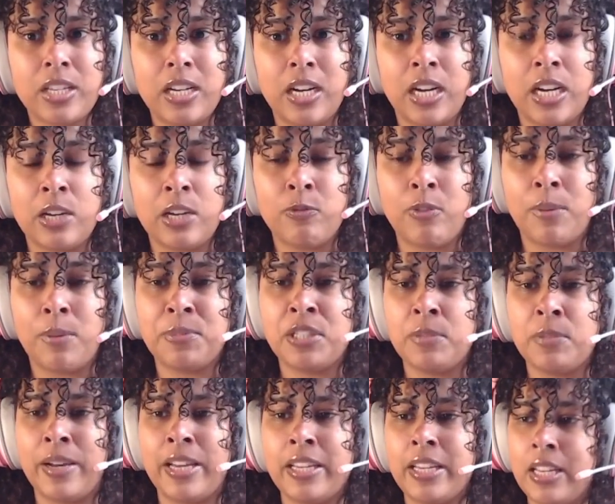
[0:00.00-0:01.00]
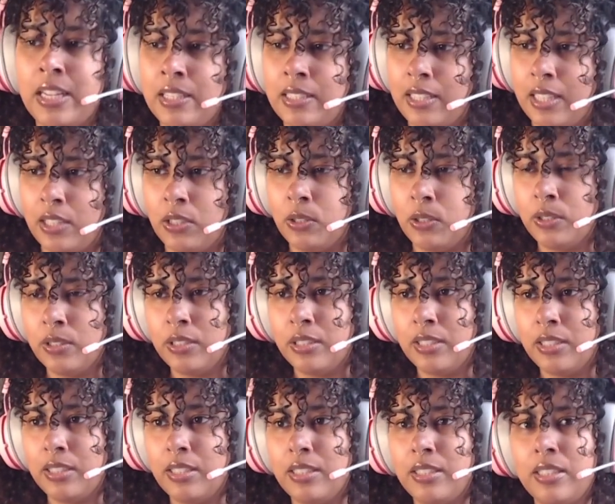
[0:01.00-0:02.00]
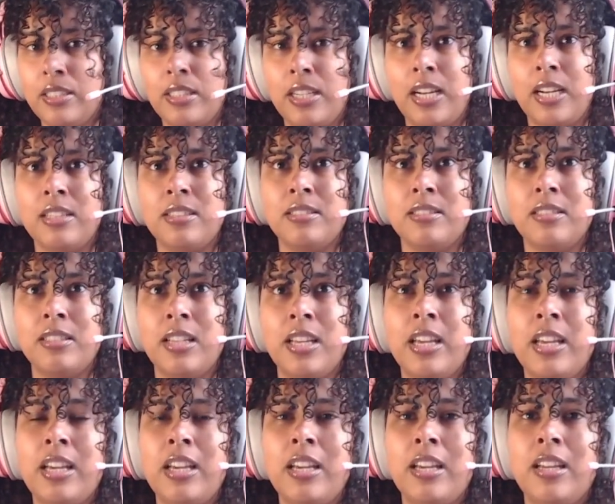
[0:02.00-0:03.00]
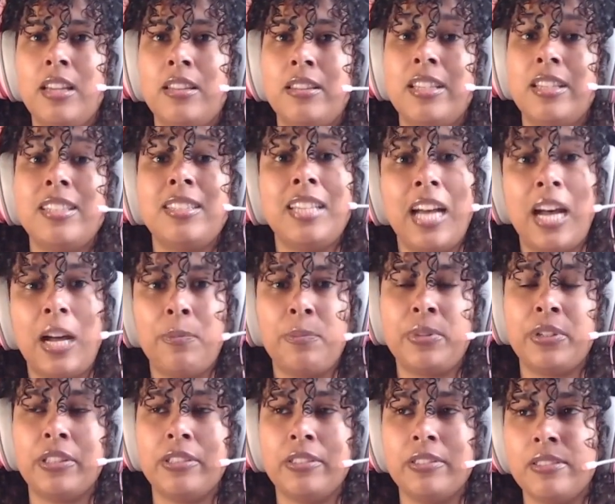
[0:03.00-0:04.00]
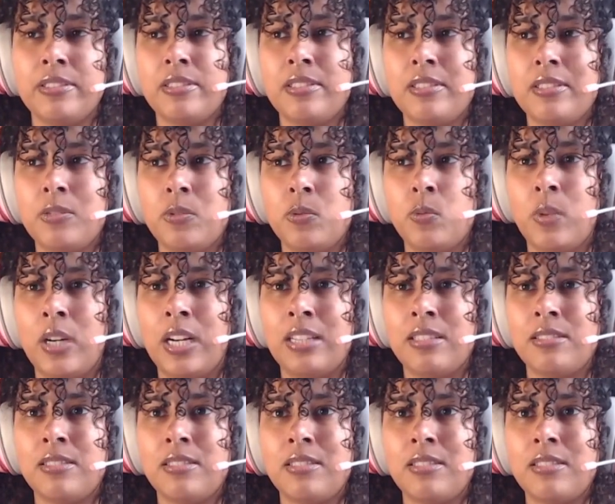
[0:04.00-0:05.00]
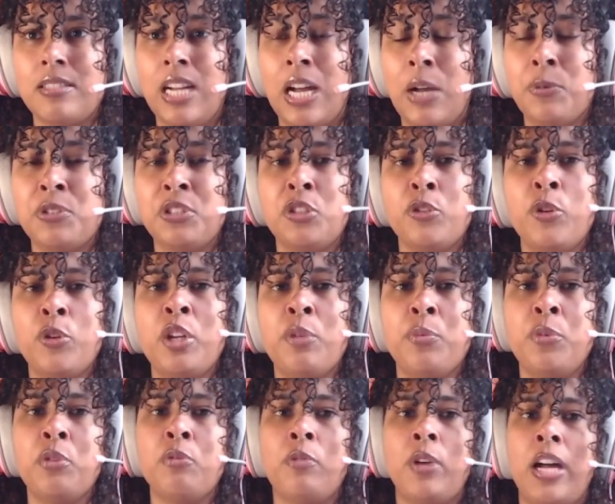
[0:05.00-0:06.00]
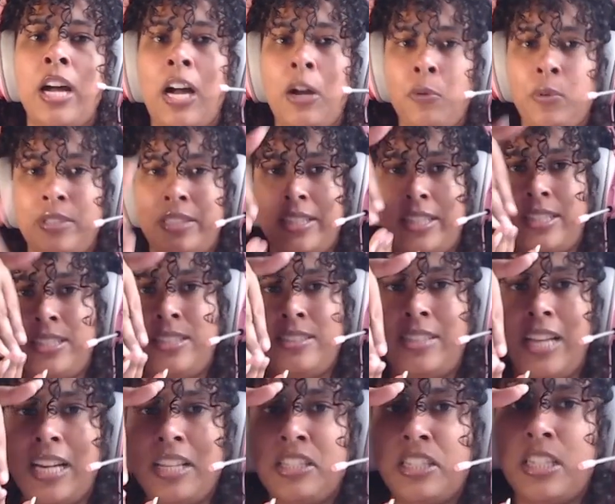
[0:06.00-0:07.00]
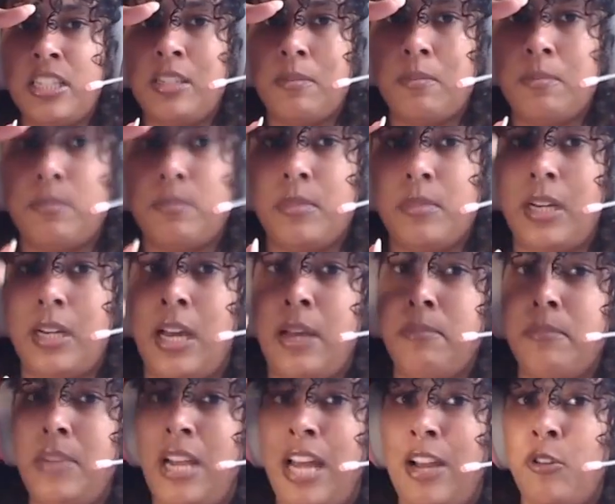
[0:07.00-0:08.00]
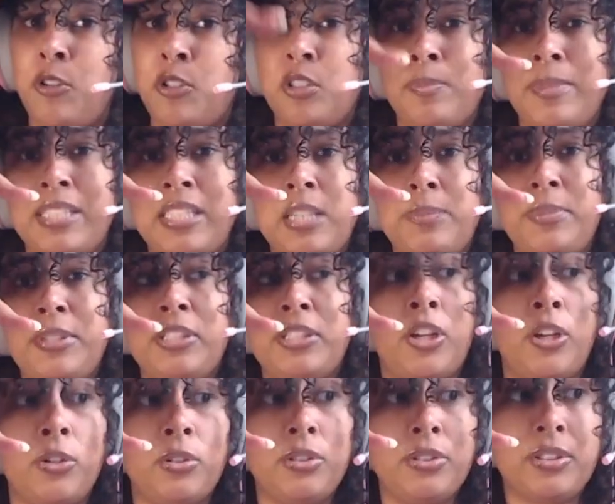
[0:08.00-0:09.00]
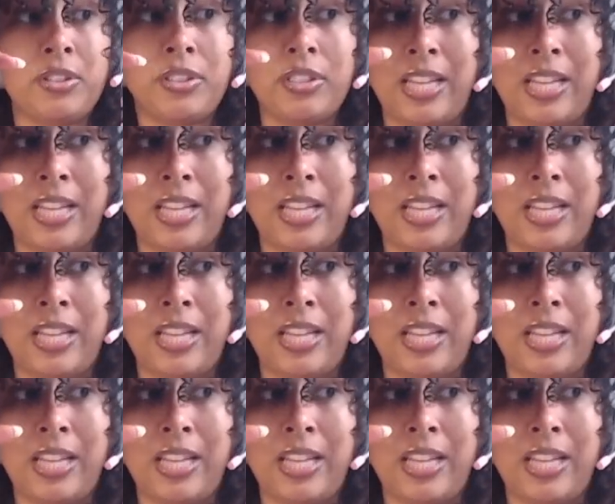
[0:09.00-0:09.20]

I ruptured my Achilles heel, and this happened whilst I was doing the move where I was extending, like I was on my tippy toes